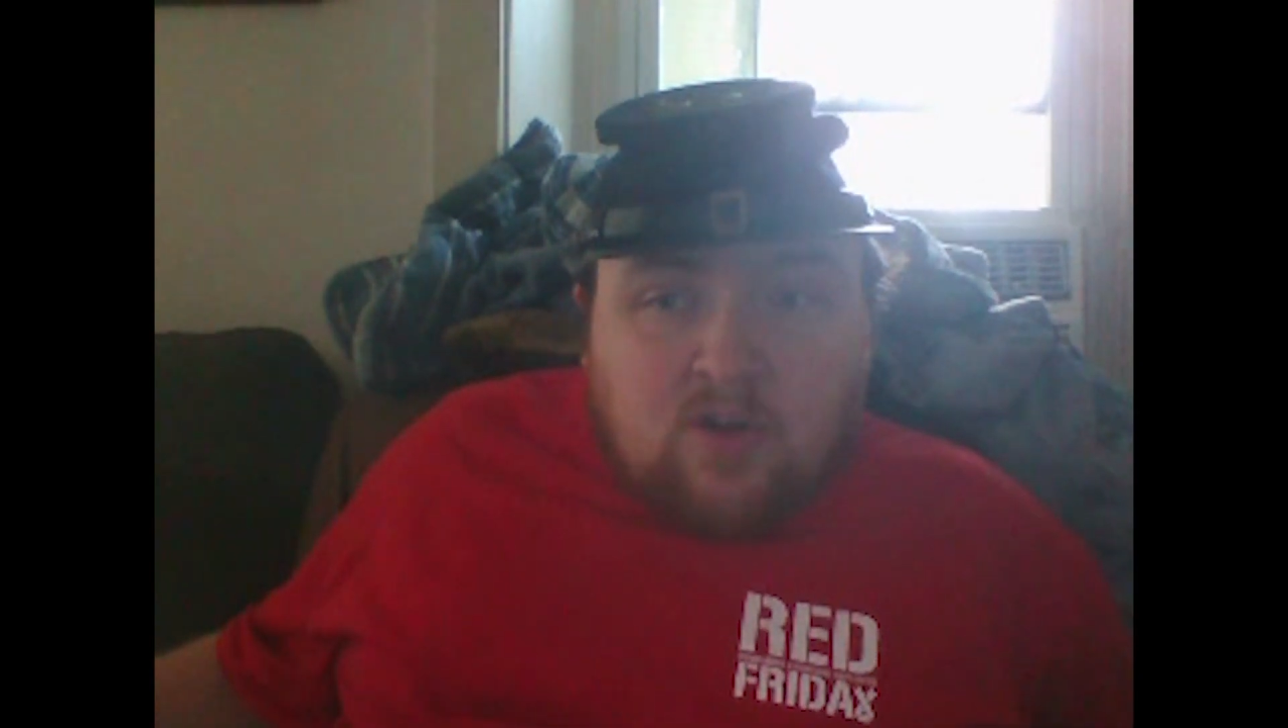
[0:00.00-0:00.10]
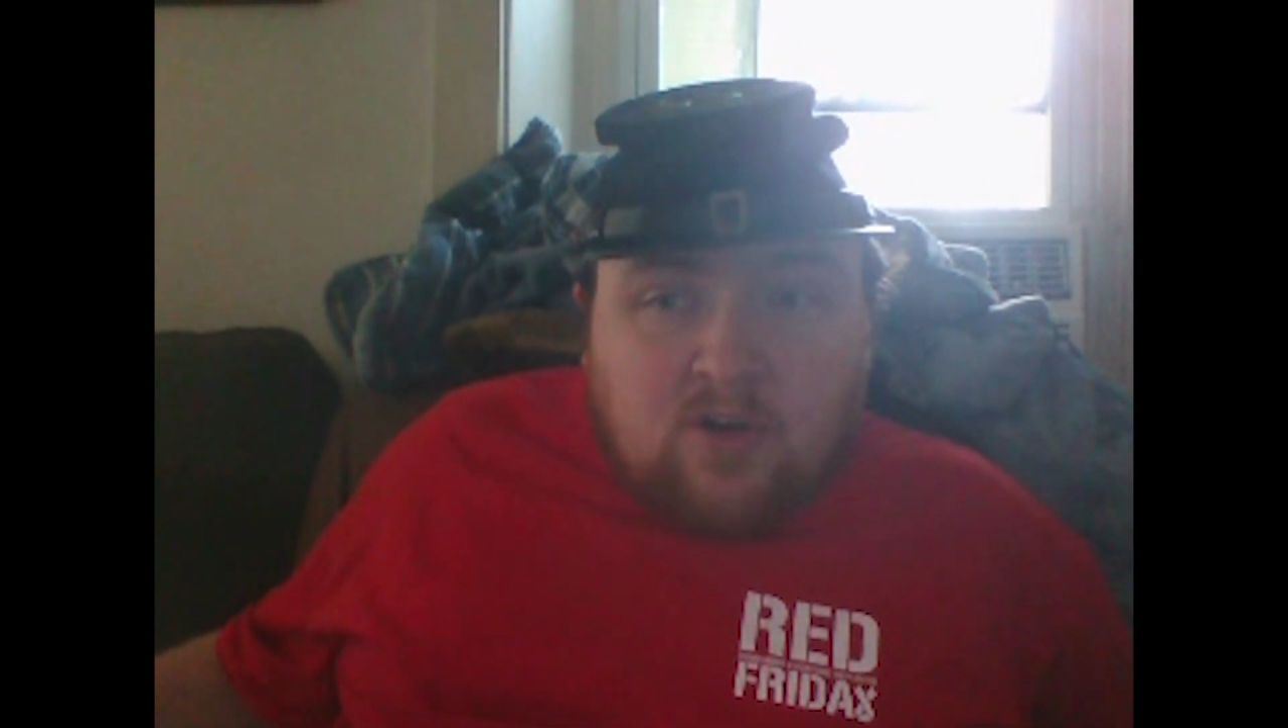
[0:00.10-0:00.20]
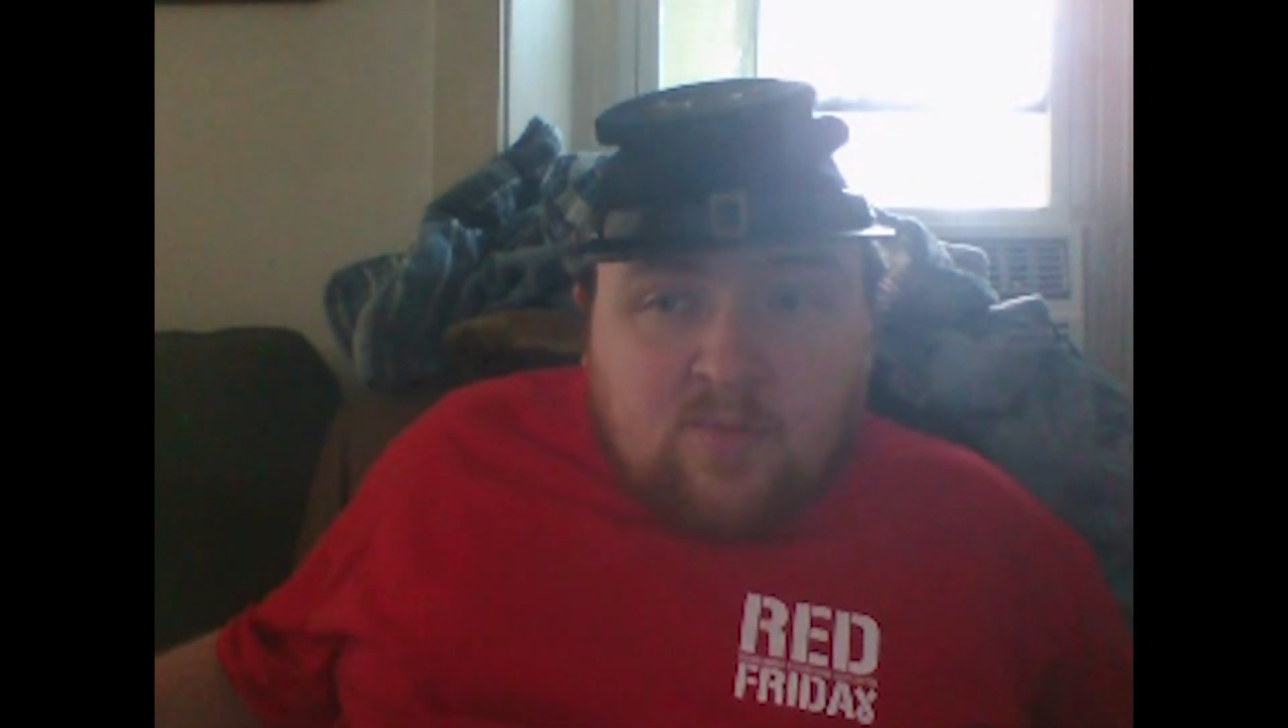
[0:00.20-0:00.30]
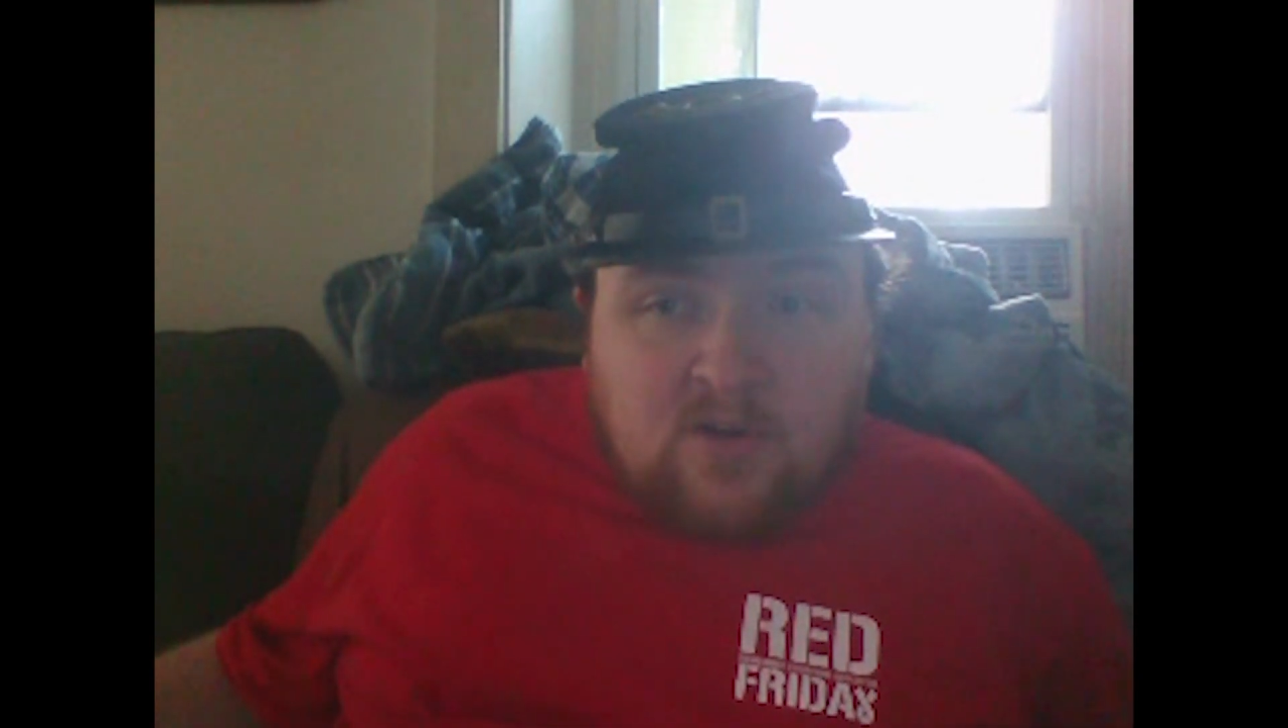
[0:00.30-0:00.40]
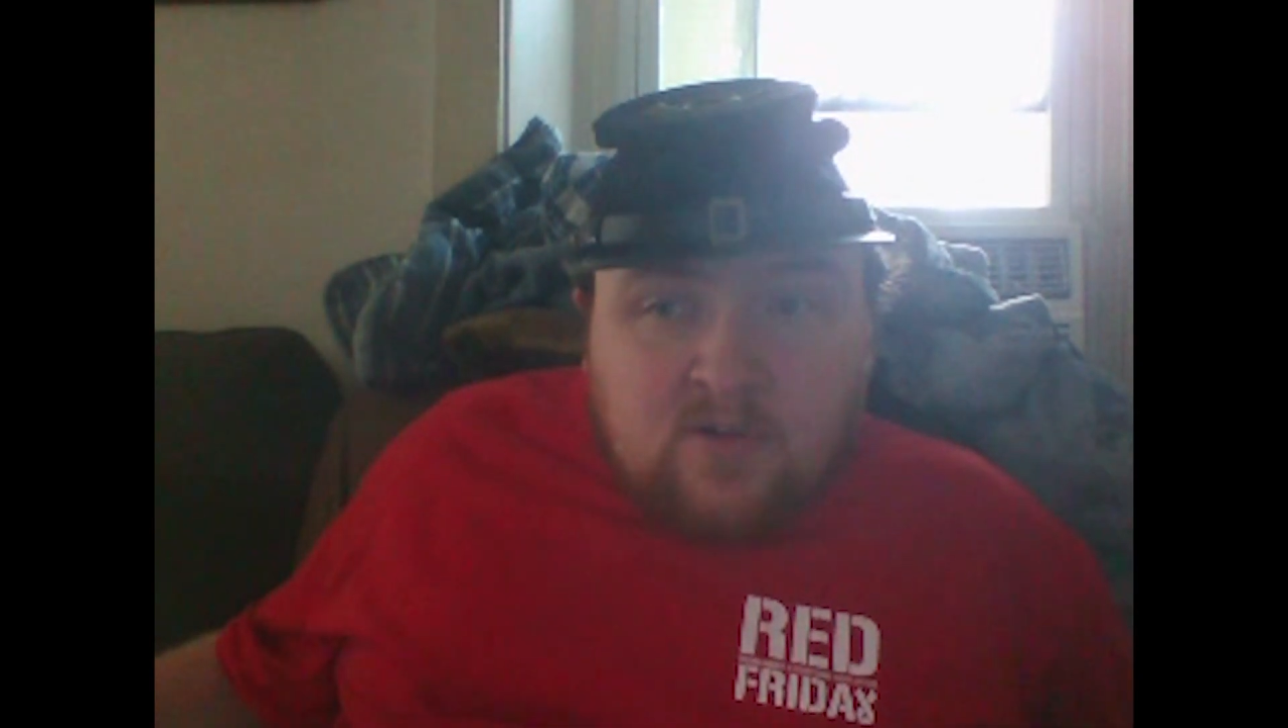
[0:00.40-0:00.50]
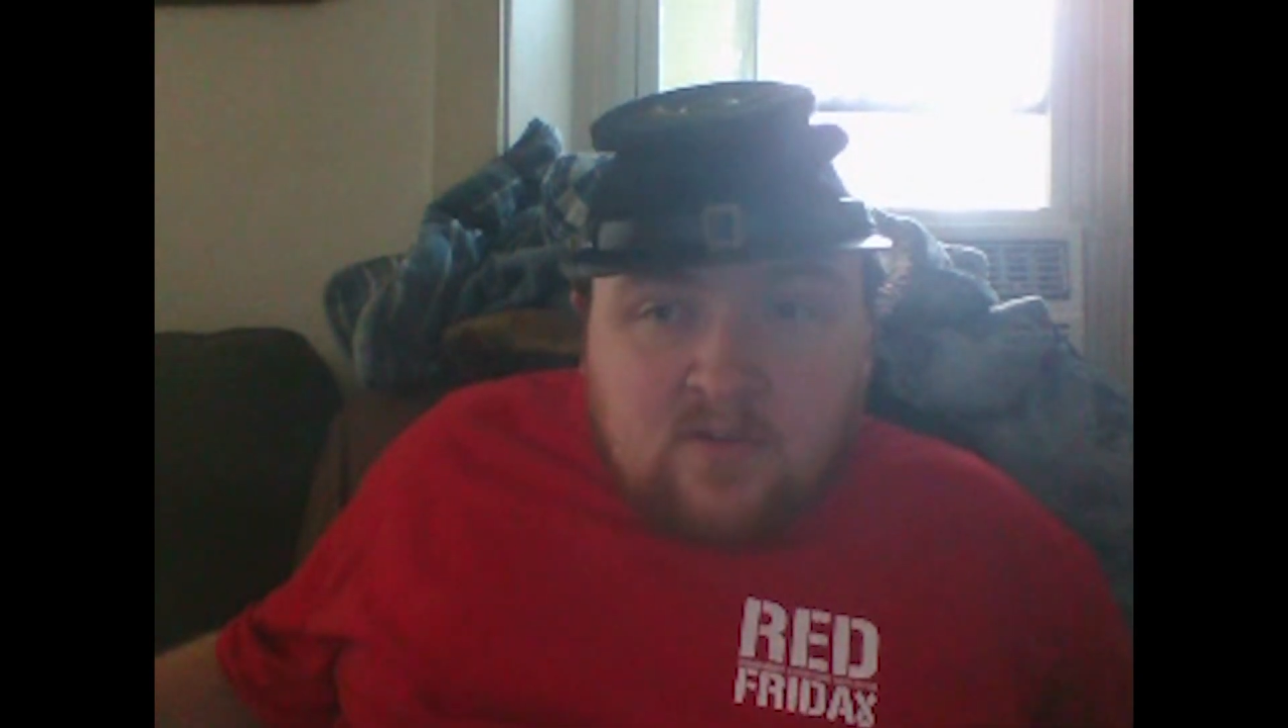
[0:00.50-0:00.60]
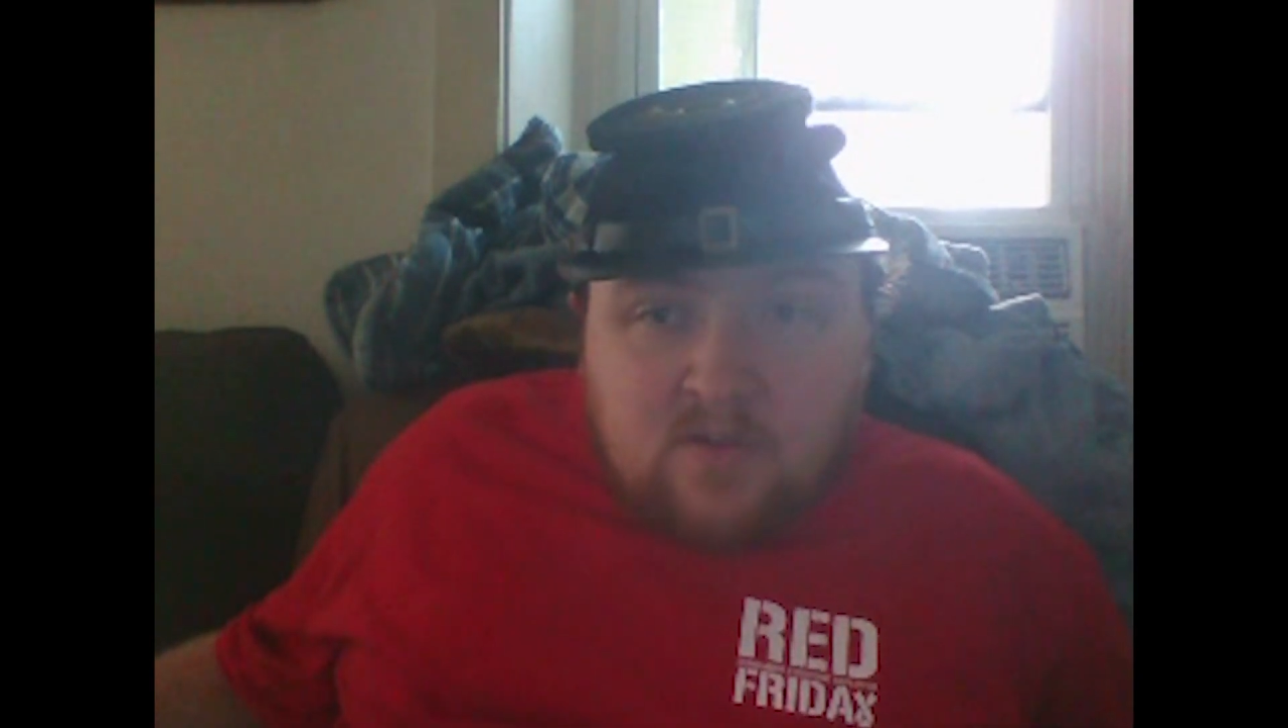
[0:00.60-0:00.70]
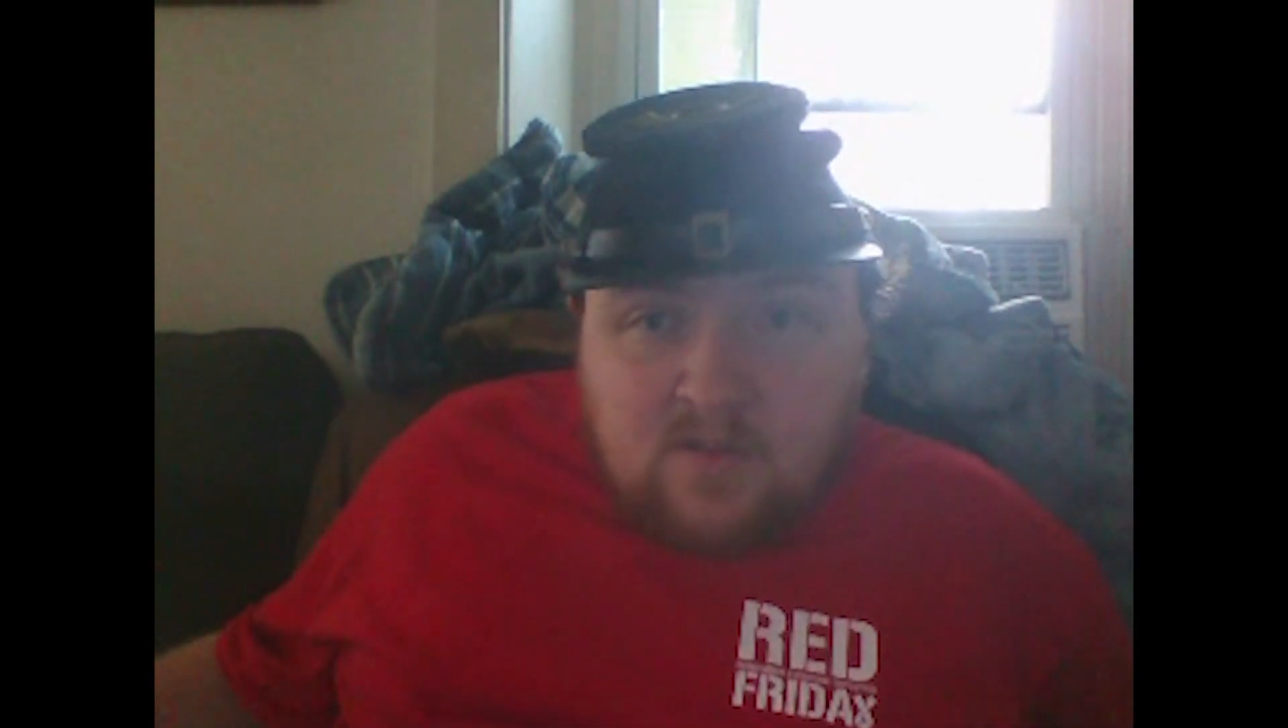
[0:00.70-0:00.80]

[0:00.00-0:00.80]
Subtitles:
Harbor,